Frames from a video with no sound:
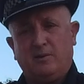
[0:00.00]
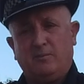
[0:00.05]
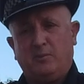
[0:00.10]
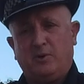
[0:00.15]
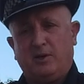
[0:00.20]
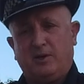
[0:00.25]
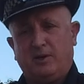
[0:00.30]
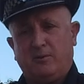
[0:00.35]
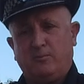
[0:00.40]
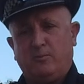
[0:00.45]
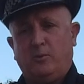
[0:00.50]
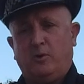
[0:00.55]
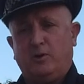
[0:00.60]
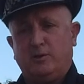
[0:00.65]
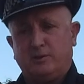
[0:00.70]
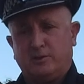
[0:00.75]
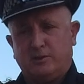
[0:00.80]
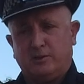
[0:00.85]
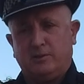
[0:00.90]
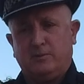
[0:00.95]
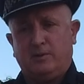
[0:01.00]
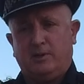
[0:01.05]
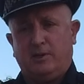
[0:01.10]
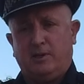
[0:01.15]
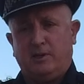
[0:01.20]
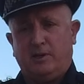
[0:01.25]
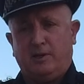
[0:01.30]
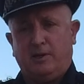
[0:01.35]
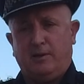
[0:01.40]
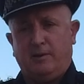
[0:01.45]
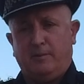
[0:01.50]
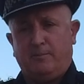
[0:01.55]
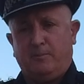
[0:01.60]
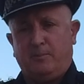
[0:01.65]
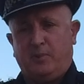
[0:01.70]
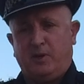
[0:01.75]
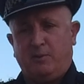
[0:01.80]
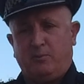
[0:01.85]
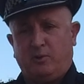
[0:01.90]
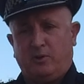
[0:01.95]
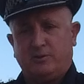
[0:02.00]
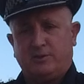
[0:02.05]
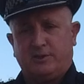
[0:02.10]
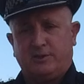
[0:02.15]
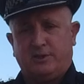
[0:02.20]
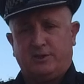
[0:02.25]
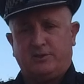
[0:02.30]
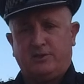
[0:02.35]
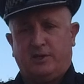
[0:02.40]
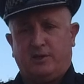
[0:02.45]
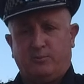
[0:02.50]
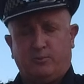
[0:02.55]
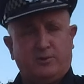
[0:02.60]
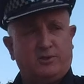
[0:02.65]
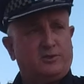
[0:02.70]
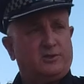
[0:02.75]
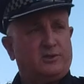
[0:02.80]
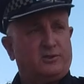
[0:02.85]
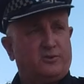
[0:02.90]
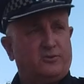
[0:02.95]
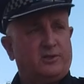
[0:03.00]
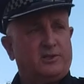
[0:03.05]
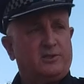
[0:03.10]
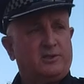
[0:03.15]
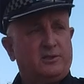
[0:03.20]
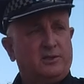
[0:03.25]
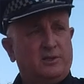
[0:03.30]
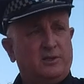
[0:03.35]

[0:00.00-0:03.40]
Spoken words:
but it was people associated with this address.